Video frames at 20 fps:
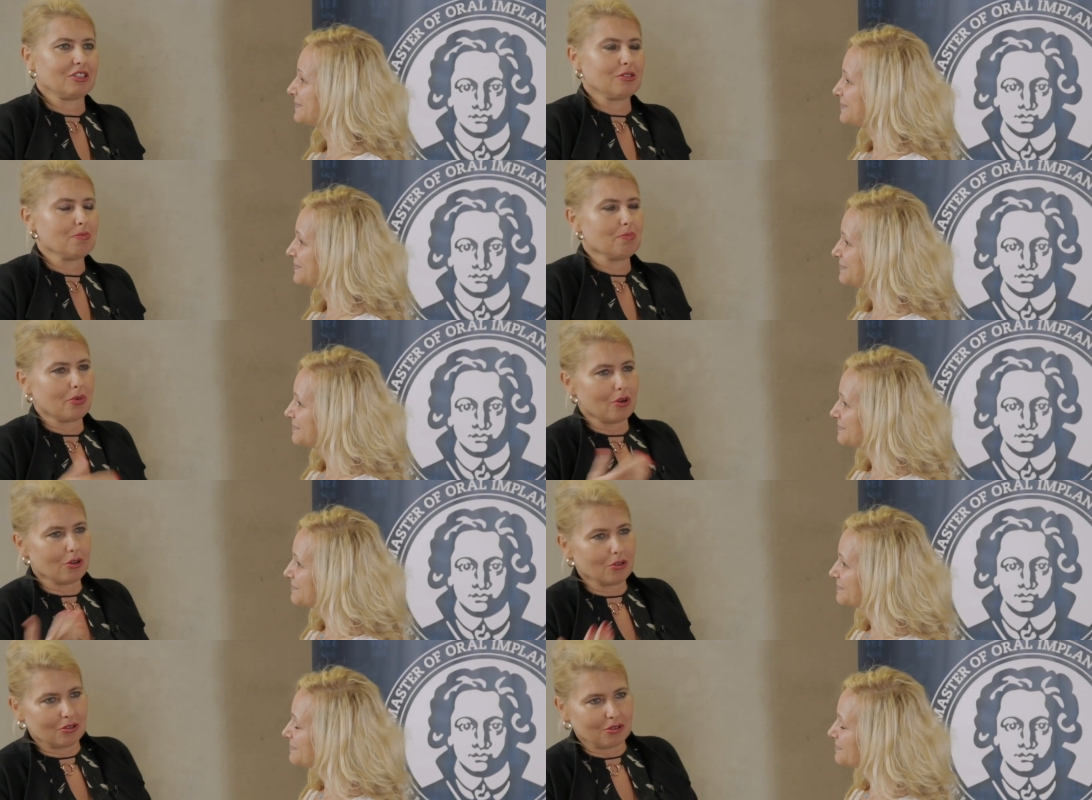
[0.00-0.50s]
Speaker 1: uh,
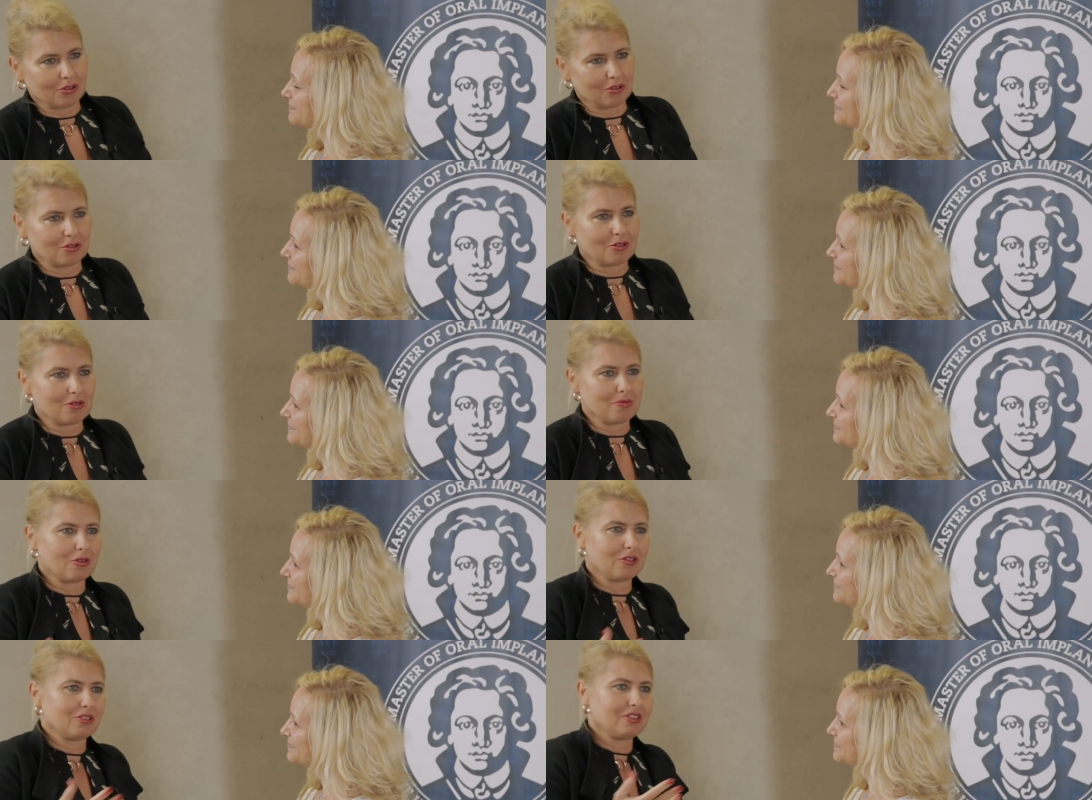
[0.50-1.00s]

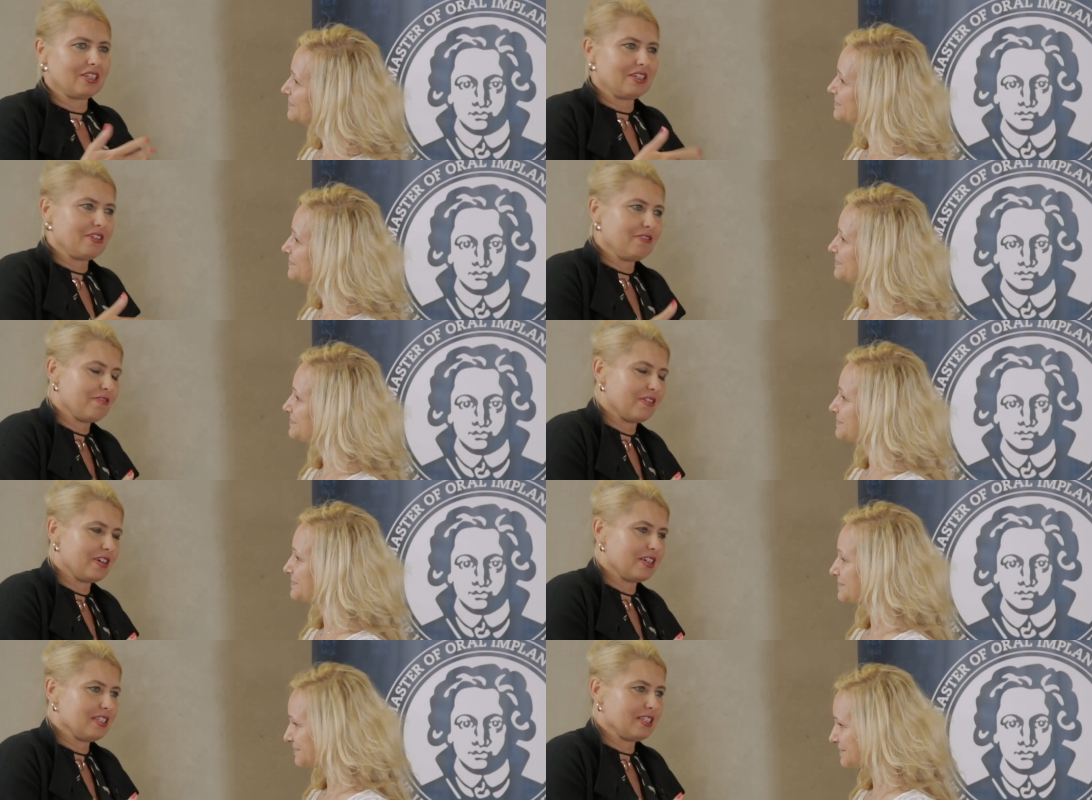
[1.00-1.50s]
symposium, on the
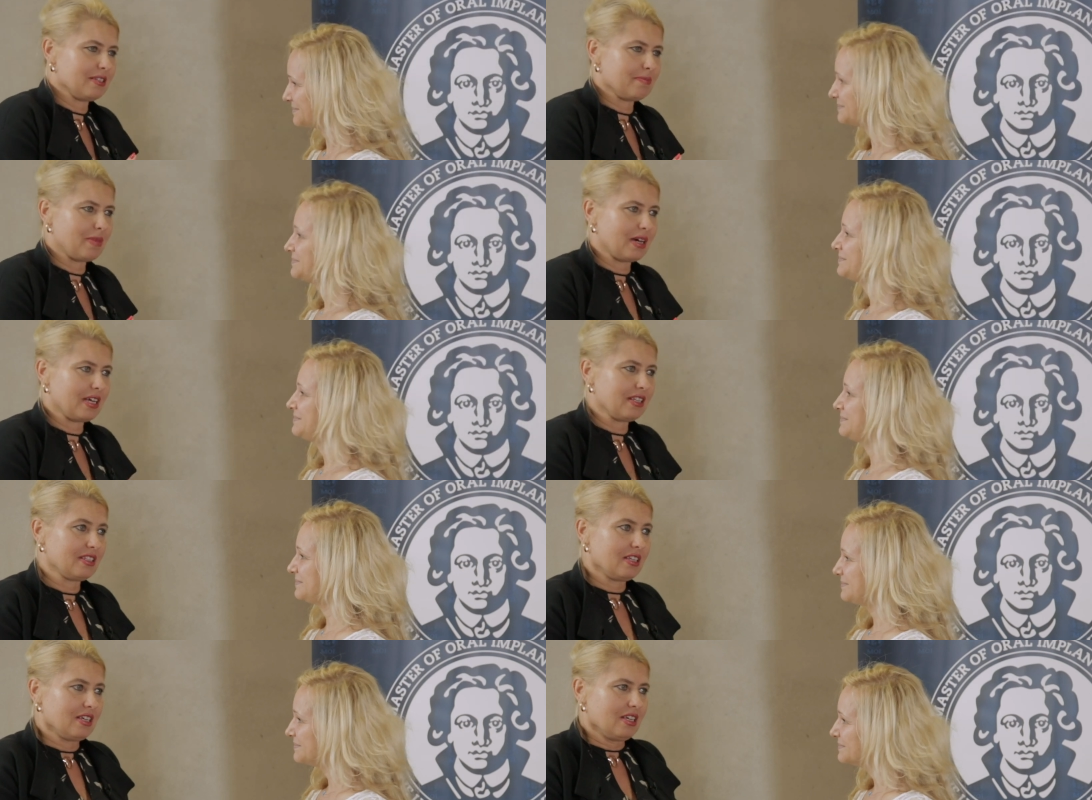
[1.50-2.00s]
events,
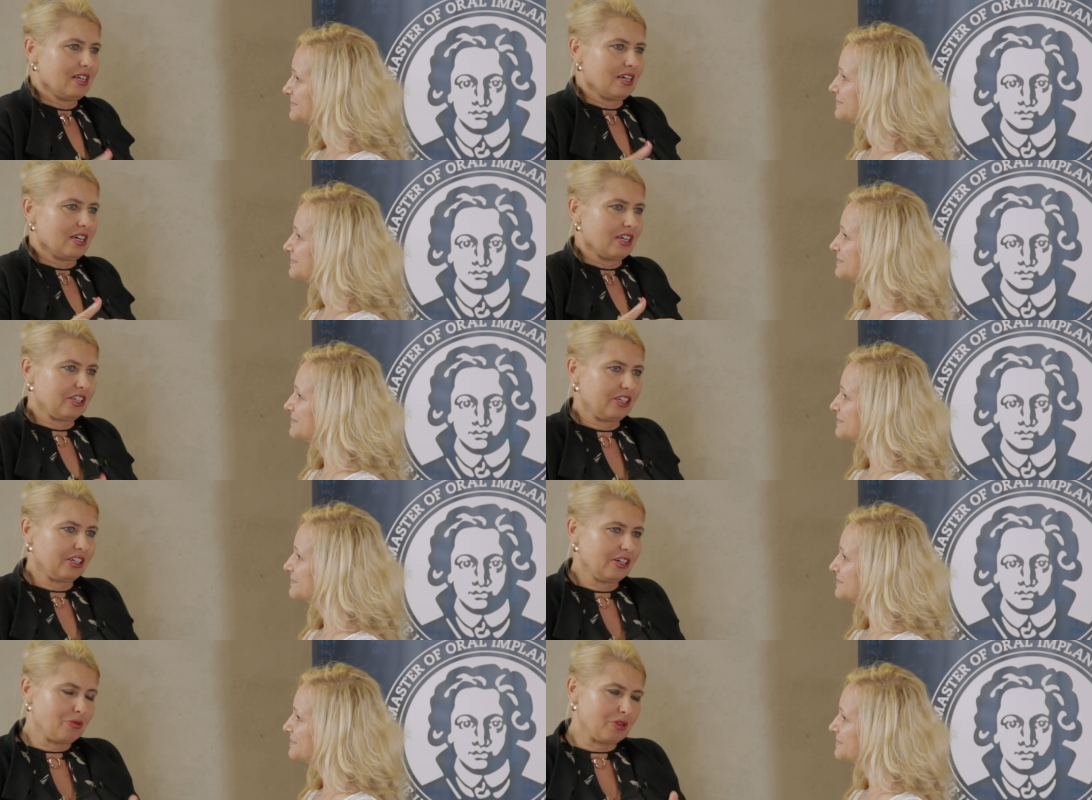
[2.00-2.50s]
but
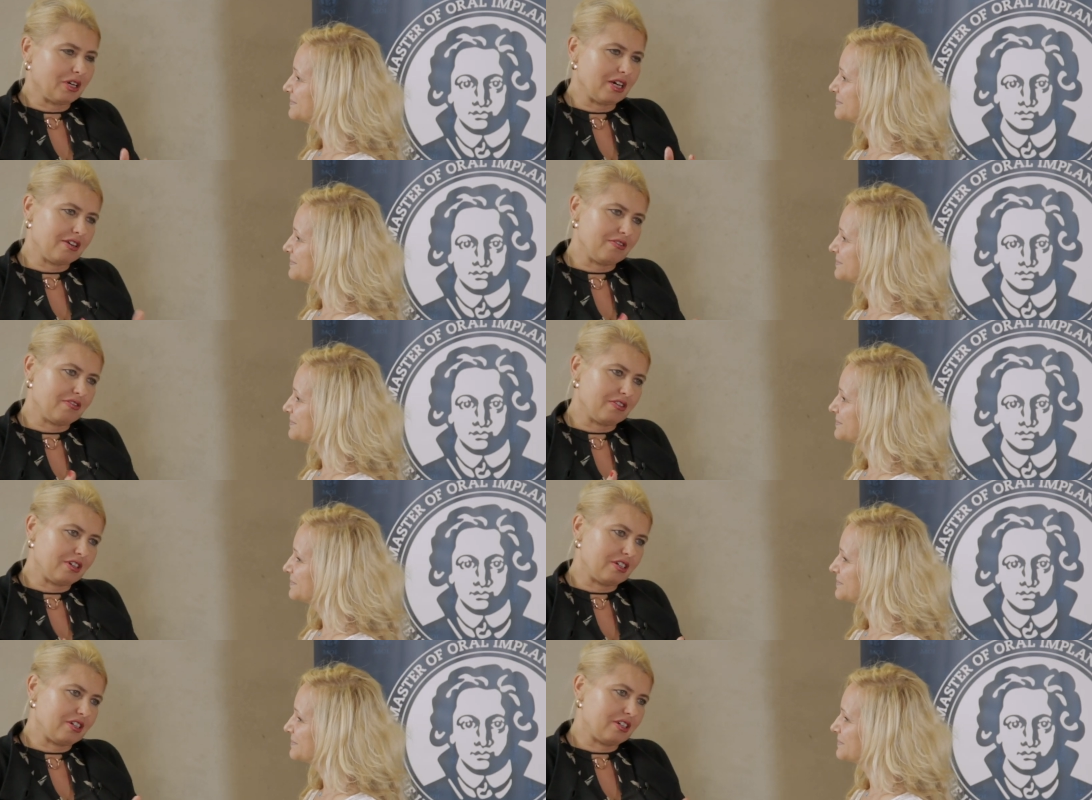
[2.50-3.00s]
here we
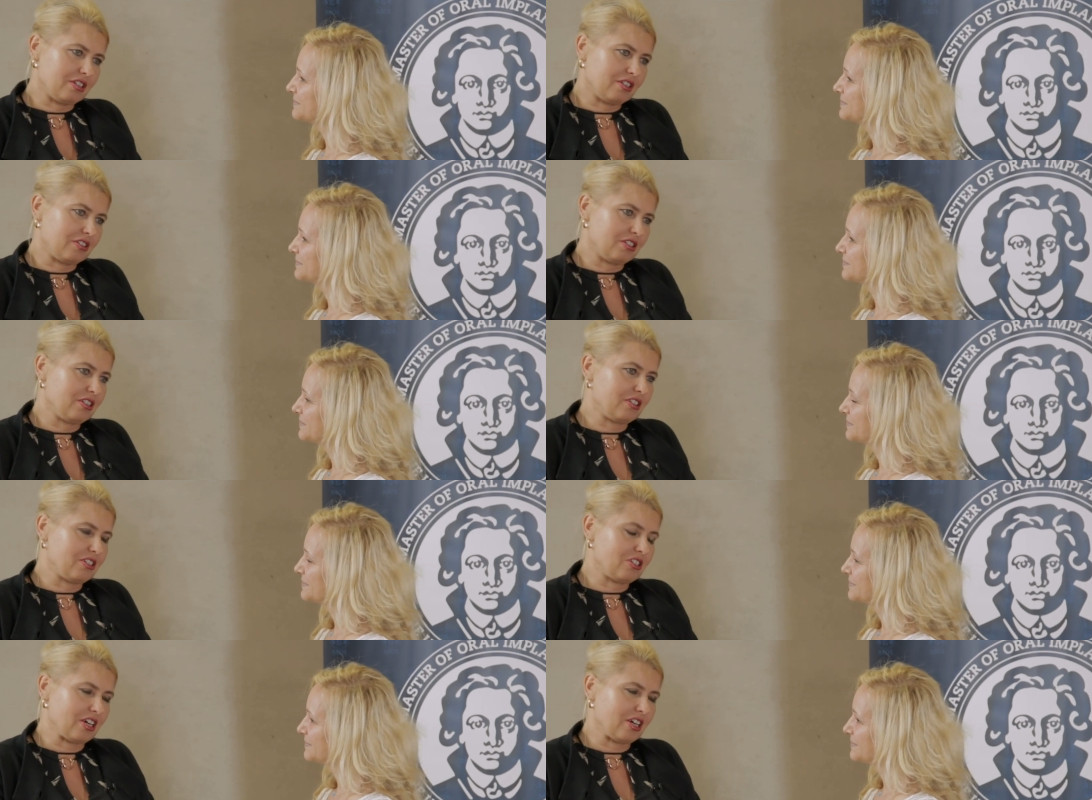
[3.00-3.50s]
have uh, this